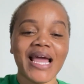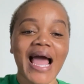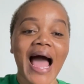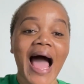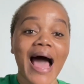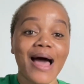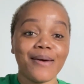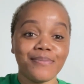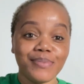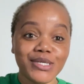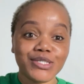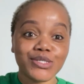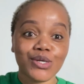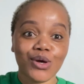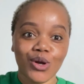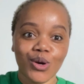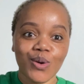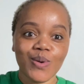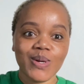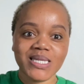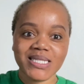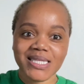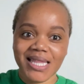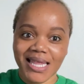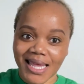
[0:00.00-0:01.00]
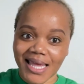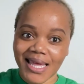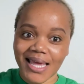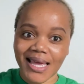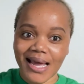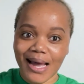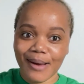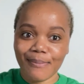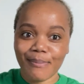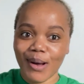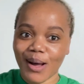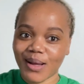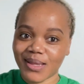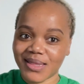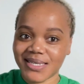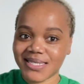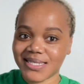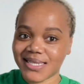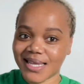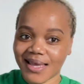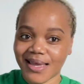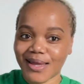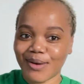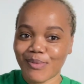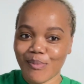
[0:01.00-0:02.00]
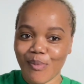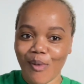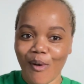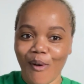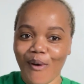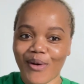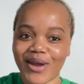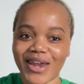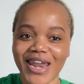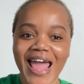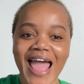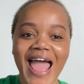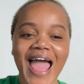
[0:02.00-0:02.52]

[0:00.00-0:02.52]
hubby's always thinking about the second born,